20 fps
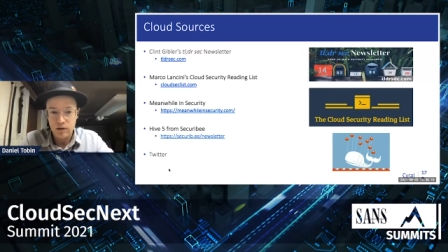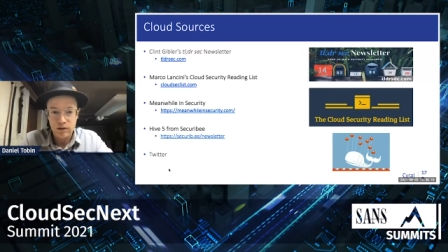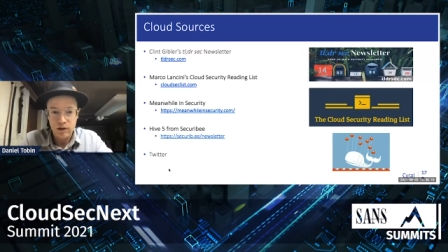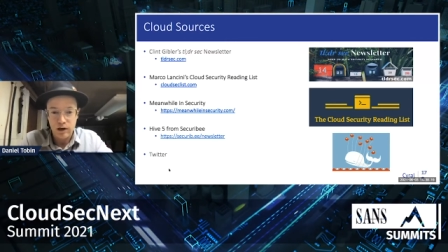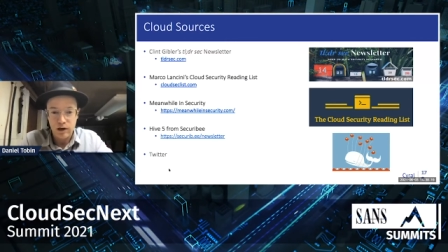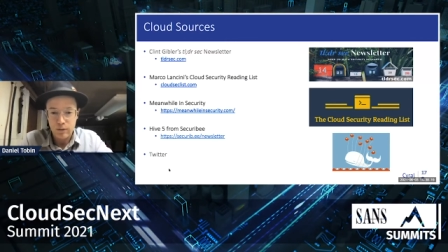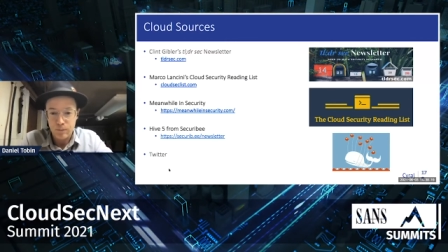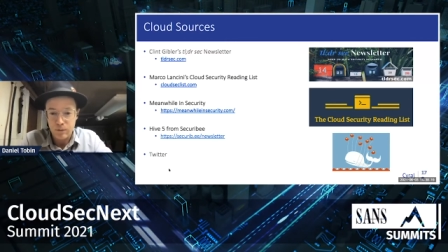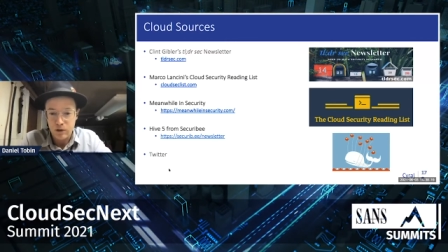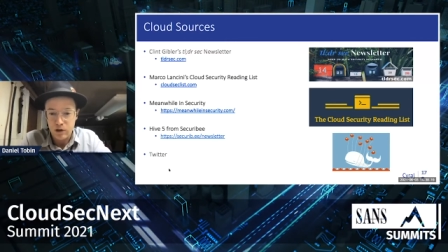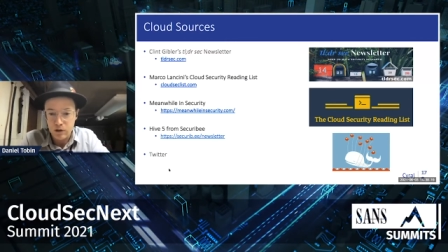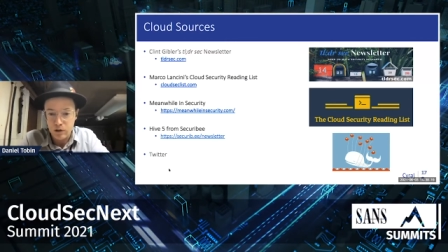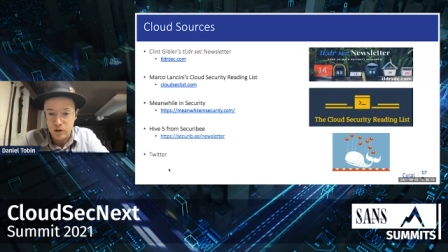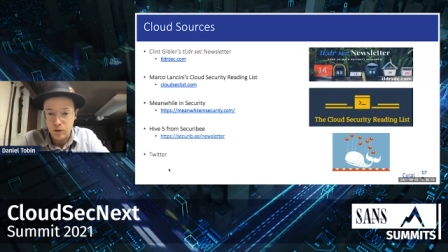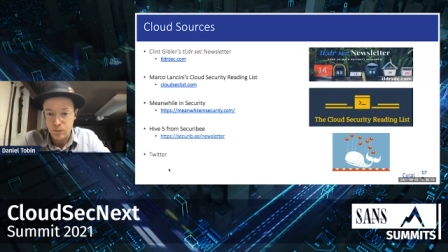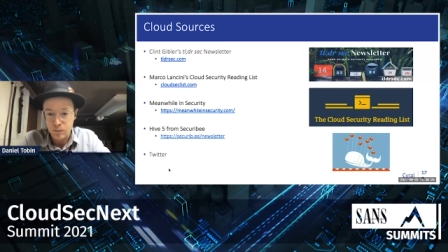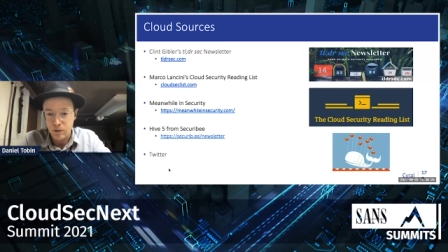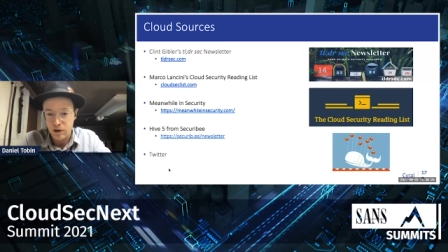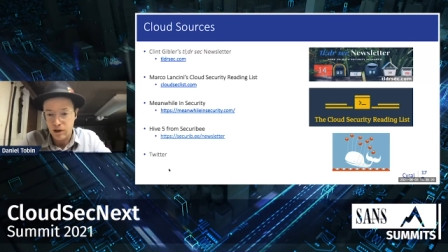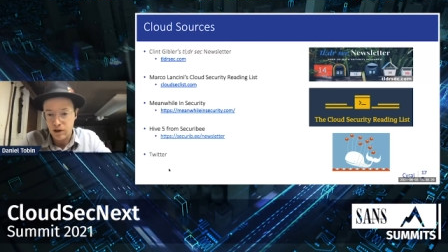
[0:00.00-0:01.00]
Duckbill
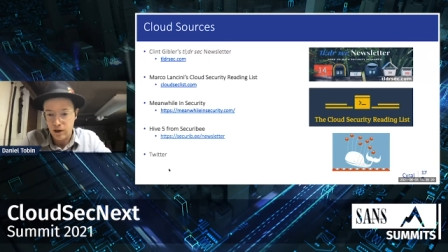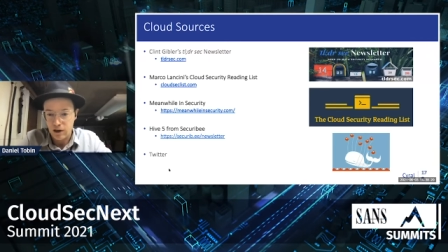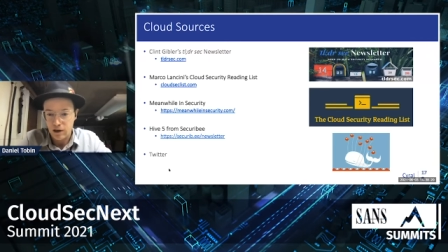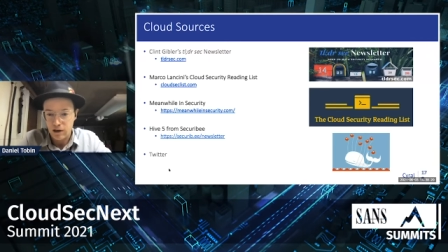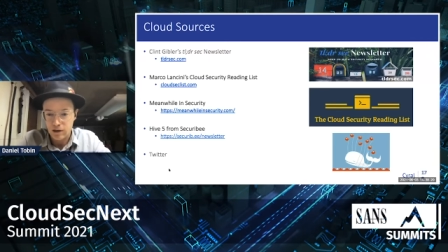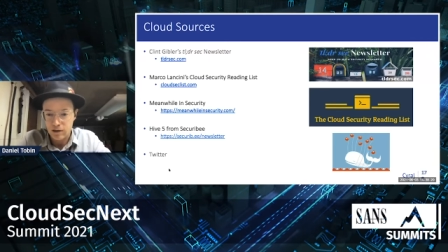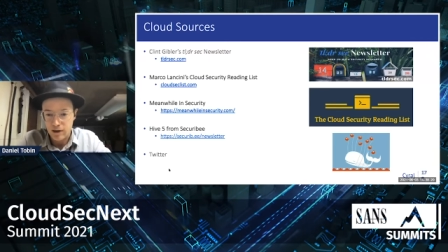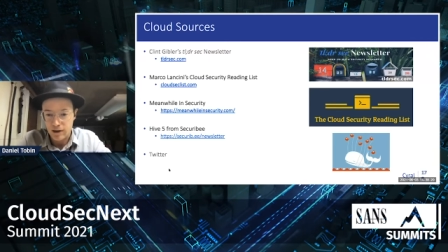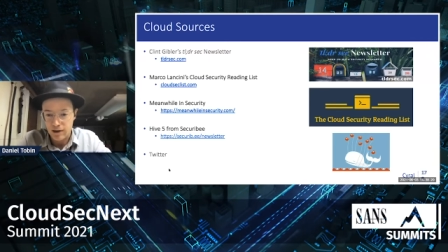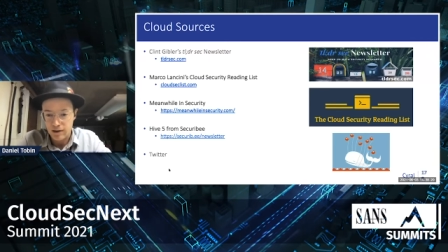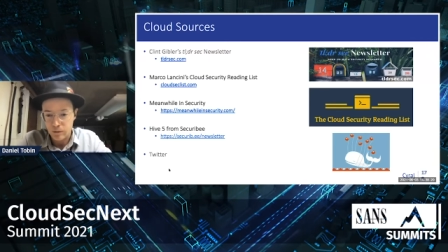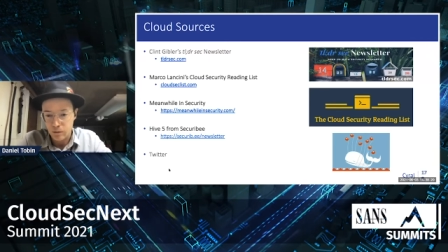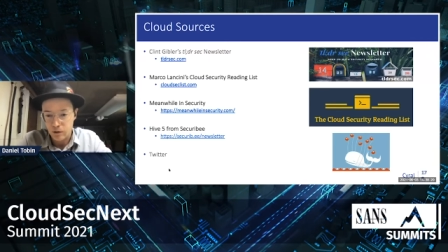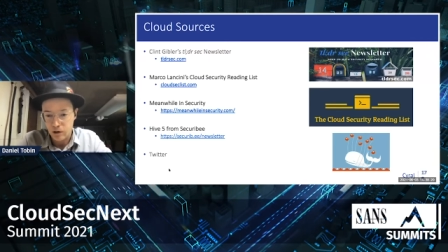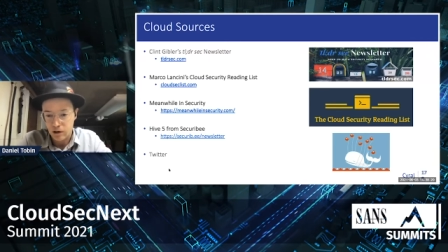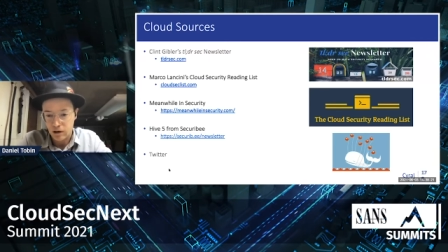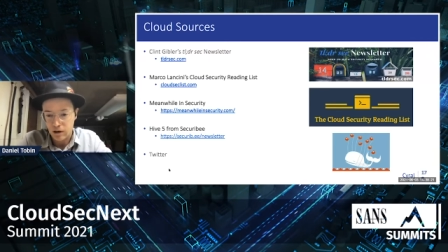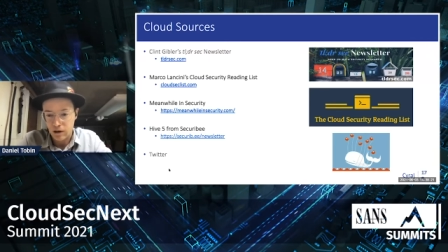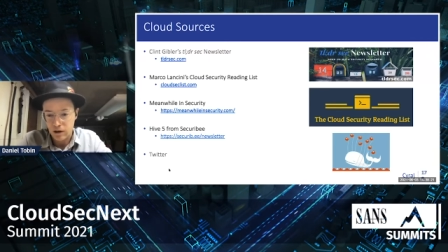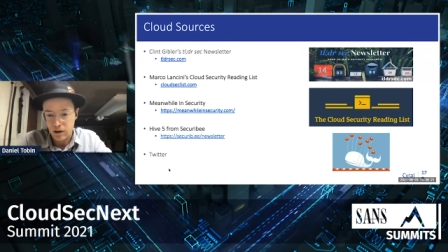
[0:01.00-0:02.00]
Group, aka Last
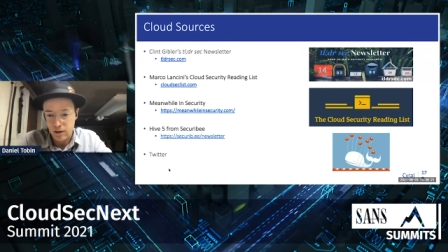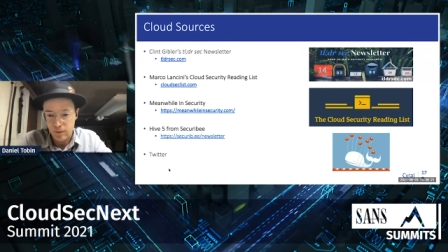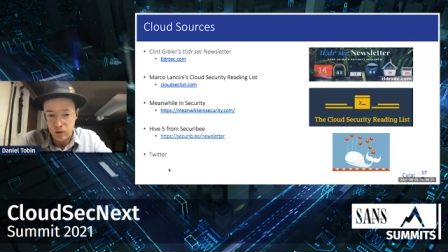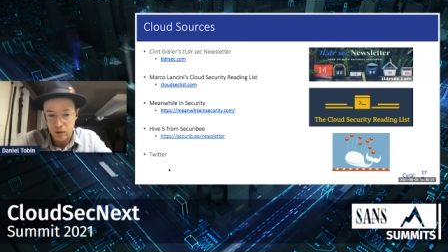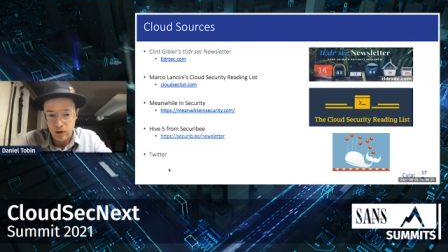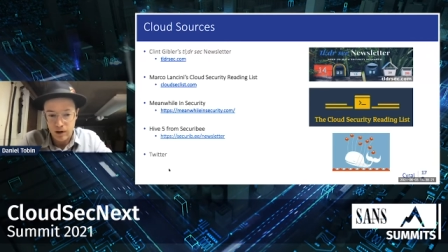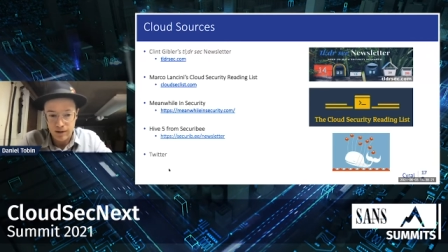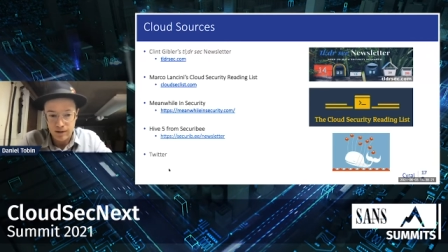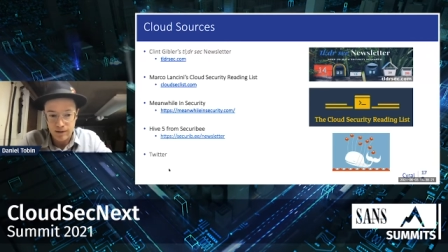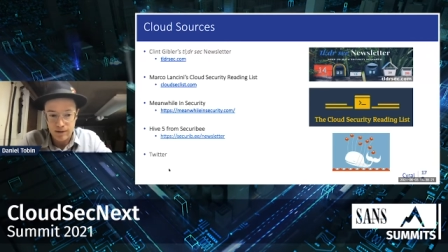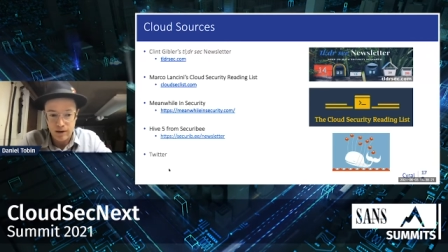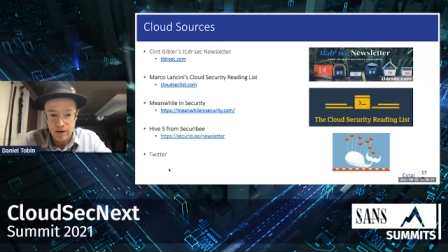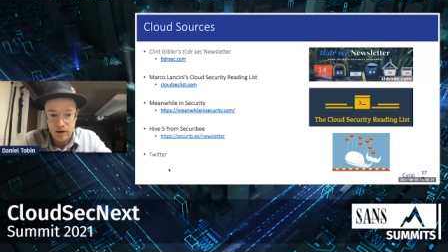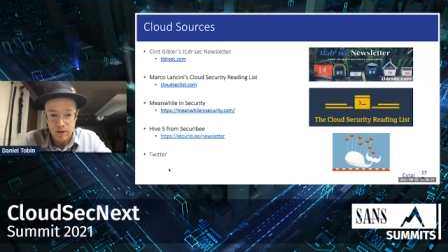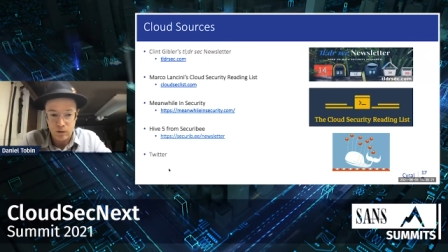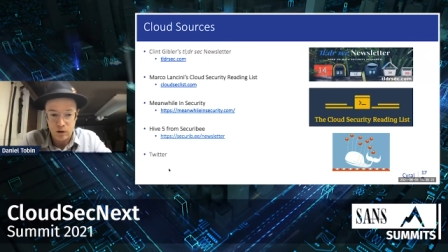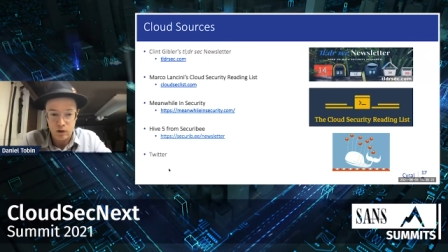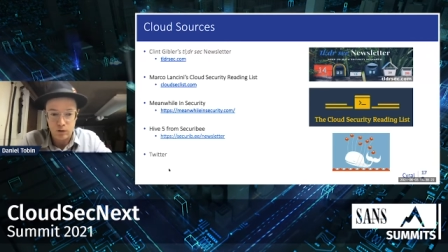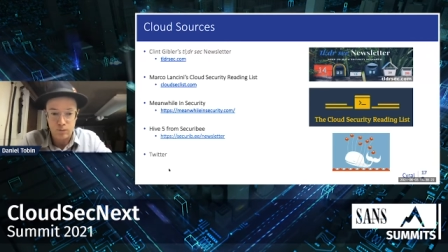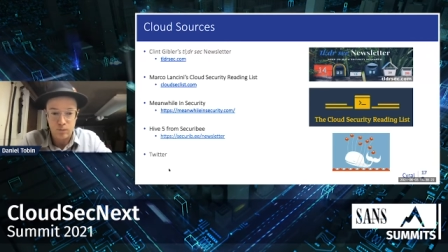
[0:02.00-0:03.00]
Week in AWS,
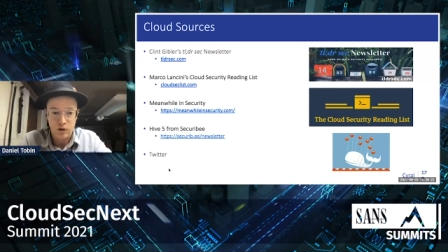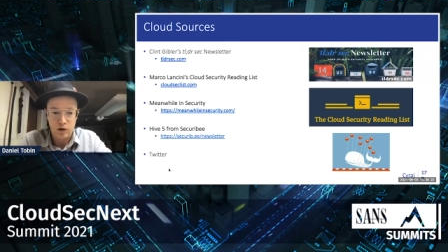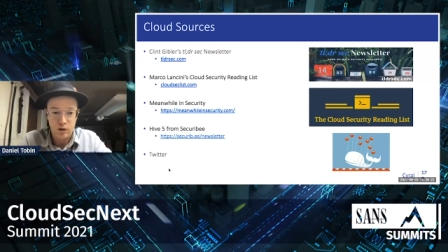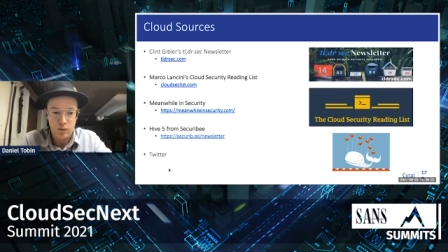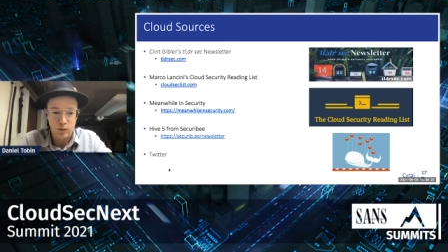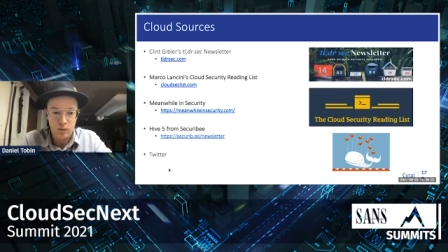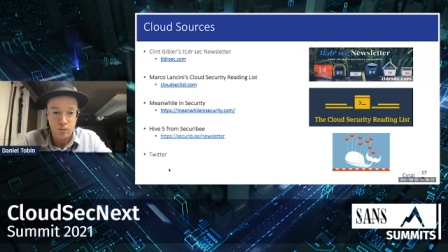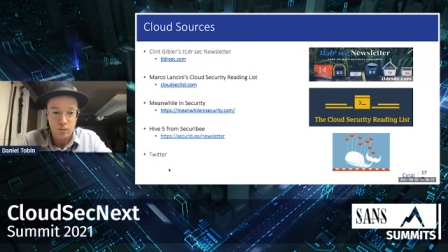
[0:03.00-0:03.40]
debuted mean,